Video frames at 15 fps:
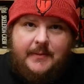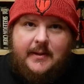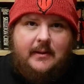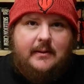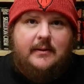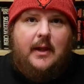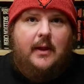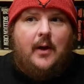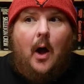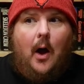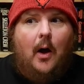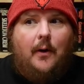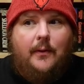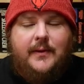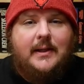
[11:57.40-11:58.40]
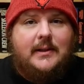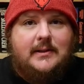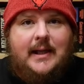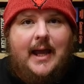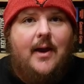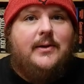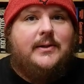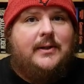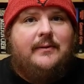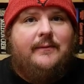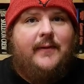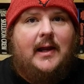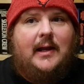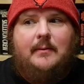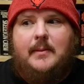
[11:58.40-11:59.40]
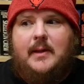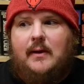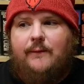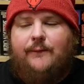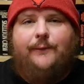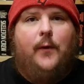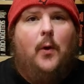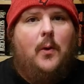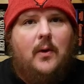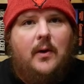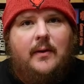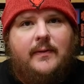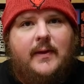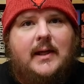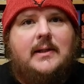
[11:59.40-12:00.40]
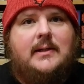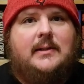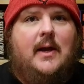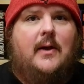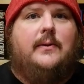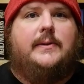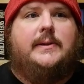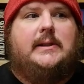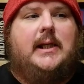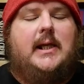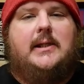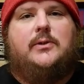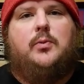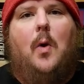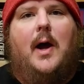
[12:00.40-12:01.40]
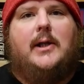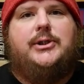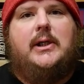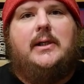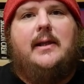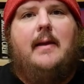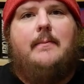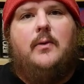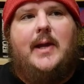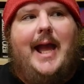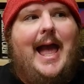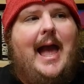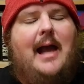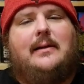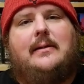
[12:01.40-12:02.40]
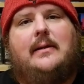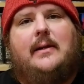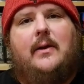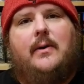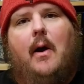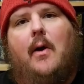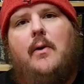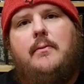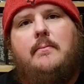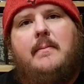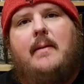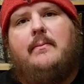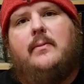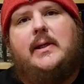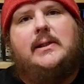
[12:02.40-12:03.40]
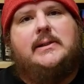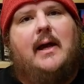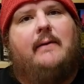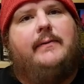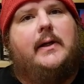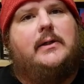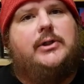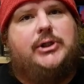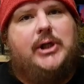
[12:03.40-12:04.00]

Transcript: The, all the character development for the adults is watching them react to their own memories of their